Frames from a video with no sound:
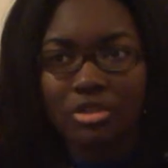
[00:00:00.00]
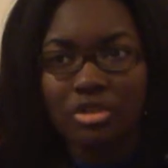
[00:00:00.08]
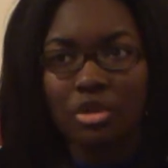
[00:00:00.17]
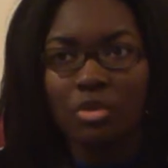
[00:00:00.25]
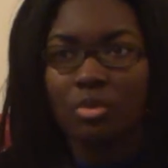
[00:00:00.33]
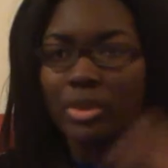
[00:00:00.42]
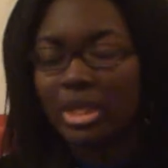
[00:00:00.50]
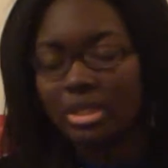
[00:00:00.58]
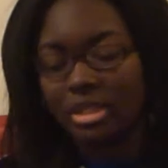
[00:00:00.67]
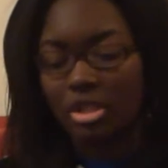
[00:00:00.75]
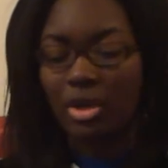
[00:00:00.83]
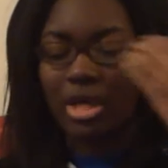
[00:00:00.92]
so we
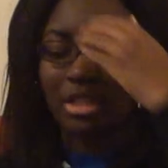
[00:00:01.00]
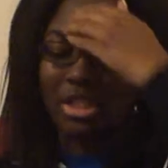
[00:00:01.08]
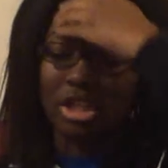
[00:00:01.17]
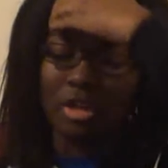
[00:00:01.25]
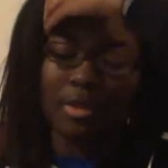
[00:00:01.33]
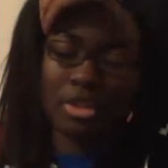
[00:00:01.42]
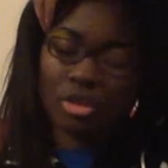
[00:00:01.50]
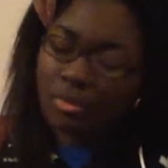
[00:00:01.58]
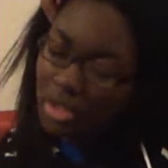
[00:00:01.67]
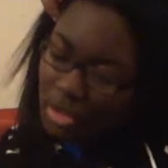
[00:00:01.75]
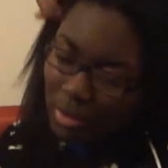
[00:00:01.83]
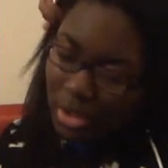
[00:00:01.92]
still had to take our midterm
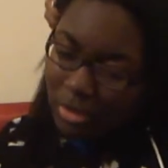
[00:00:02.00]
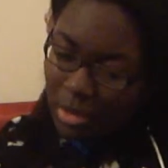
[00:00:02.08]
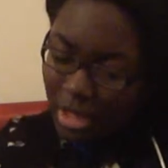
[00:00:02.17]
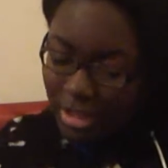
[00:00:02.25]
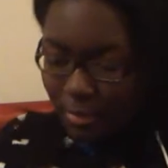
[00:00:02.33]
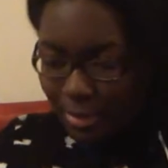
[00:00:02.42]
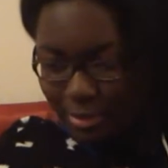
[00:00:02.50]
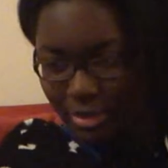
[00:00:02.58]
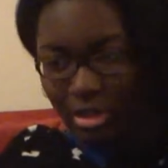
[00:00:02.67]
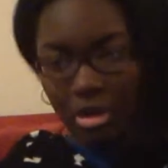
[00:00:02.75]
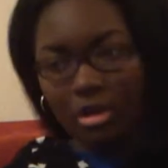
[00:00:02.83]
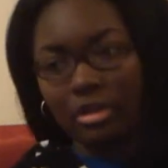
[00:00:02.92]
this week, as opposed
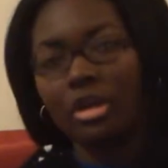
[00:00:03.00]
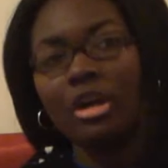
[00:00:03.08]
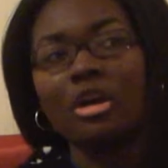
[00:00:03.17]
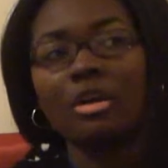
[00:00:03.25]
to all